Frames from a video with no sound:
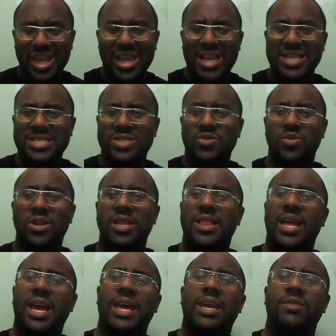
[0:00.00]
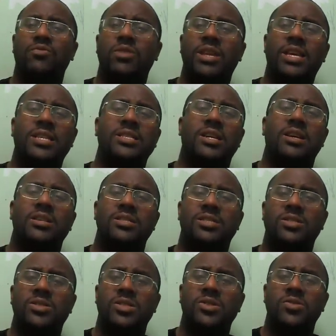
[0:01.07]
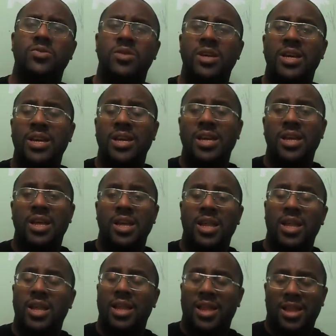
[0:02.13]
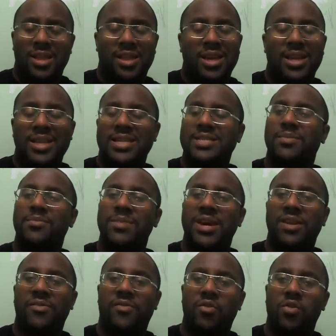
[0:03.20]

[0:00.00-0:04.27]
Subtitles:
it's sort of like when he turns into DJ Ohmega